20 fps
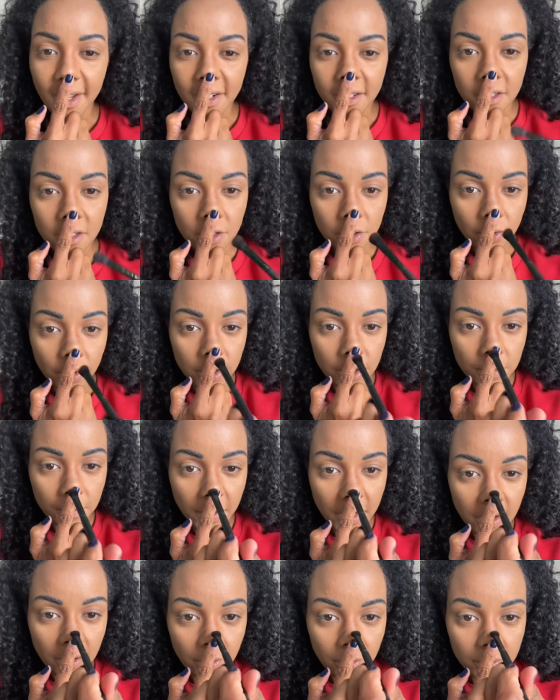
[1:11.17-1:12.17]
of scrunch
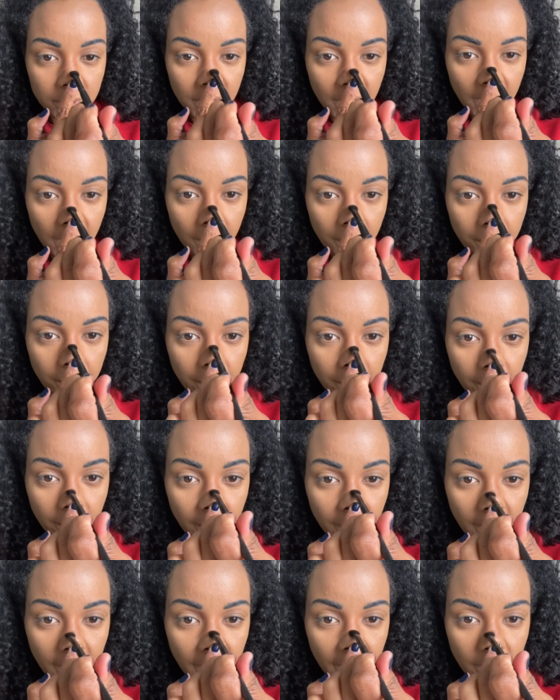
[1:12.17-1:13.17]
my nose up
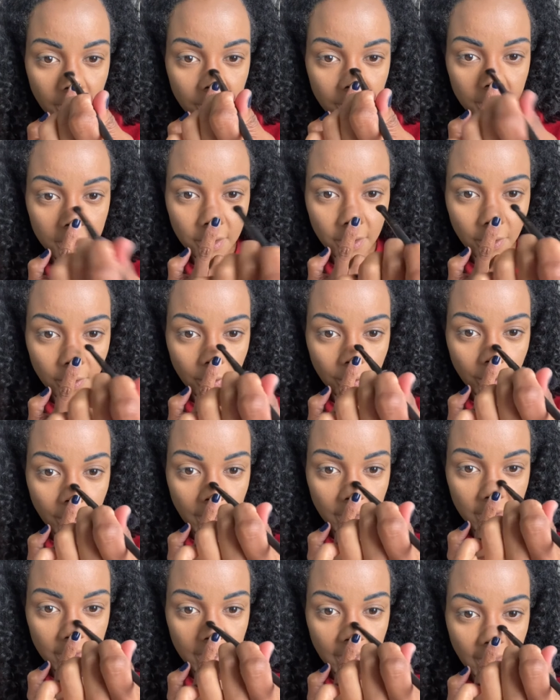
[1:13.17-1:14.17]
and just go
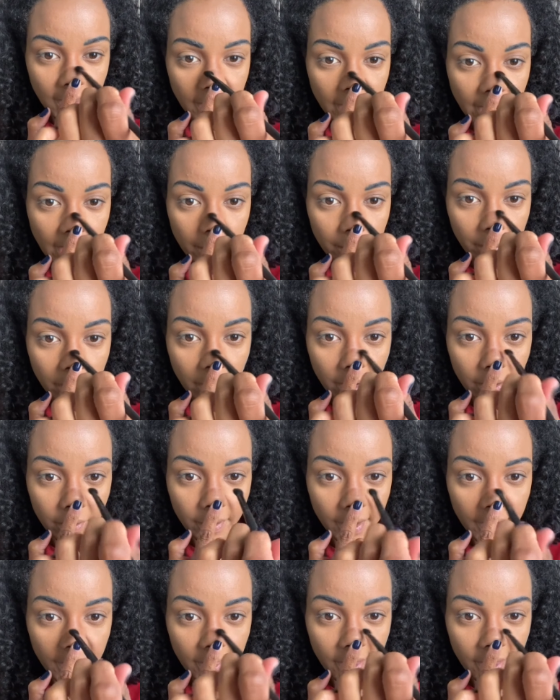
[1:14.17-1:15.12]
into that part right